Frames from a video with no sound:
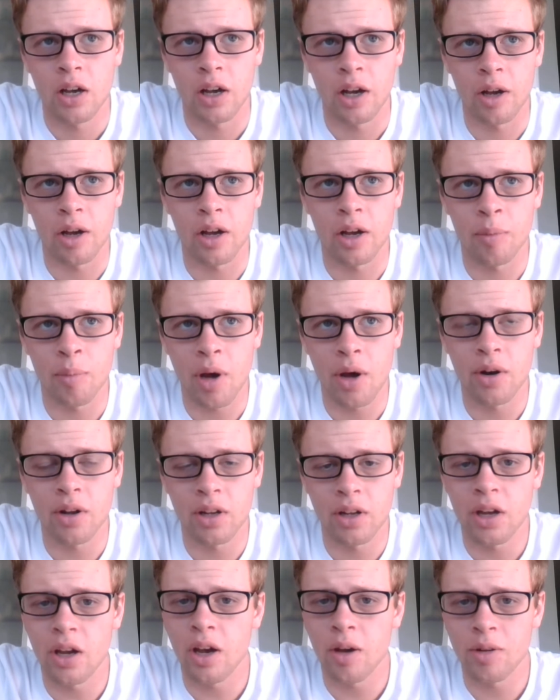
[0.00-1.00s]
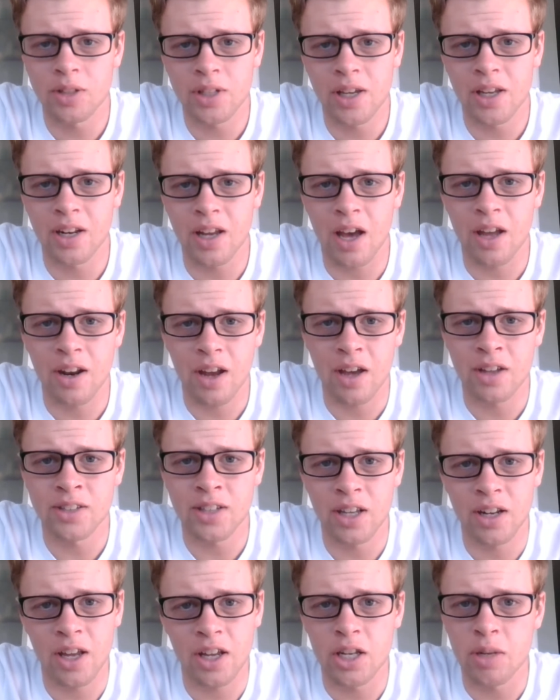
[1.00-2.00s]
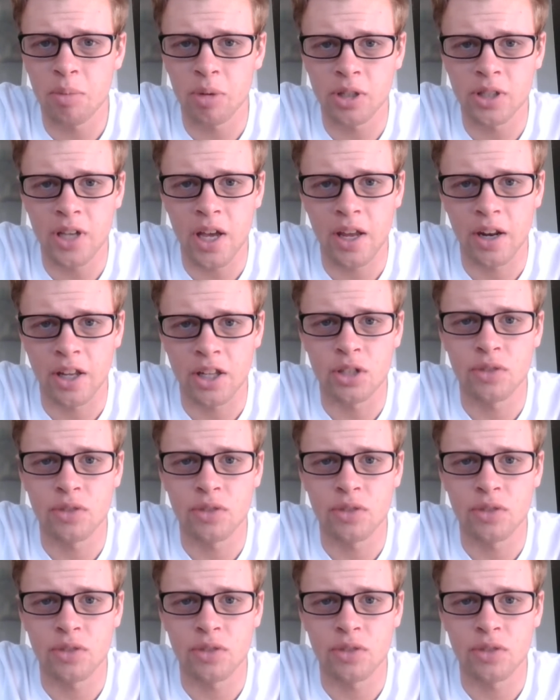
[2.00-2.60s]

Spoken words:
about a I'd say 90%.